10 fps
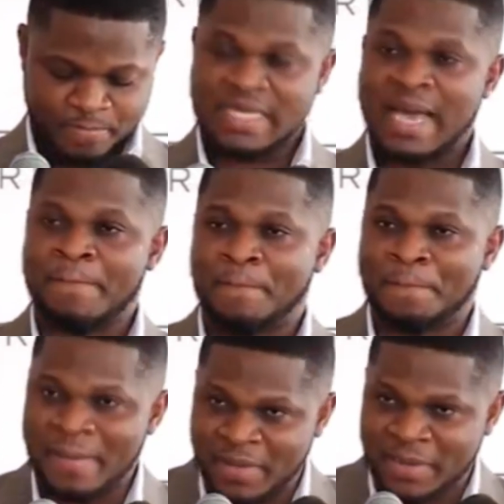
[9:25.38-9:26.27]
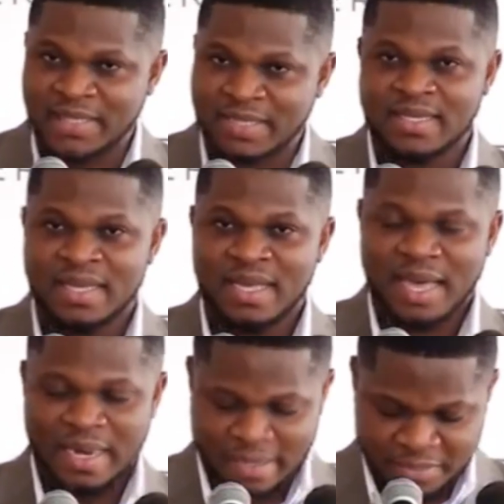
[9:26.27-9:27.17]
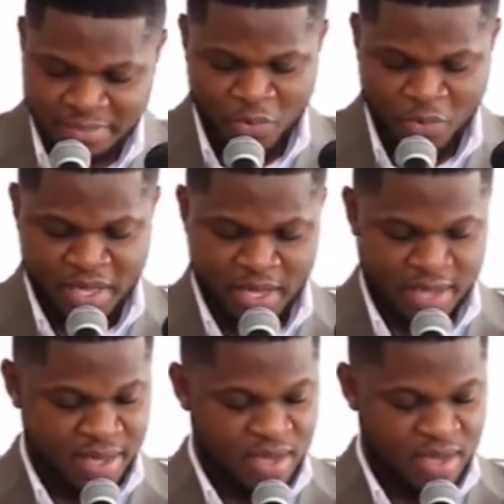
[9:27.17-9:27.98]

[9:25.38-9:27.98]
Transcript: their puppet, Alhaji Bawumia,